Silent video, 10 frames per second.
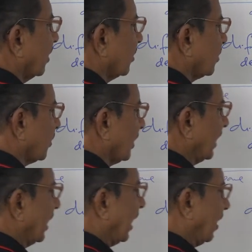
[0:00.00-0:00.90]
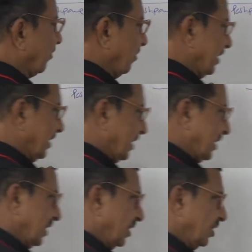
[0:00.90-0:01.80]
So in language,
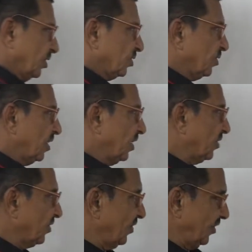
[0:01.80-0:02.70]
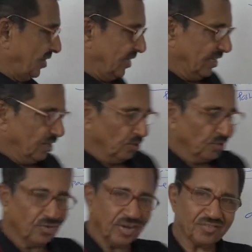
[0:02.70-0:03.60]
so you have
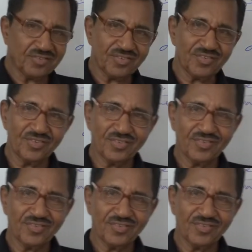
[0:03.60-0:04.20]
to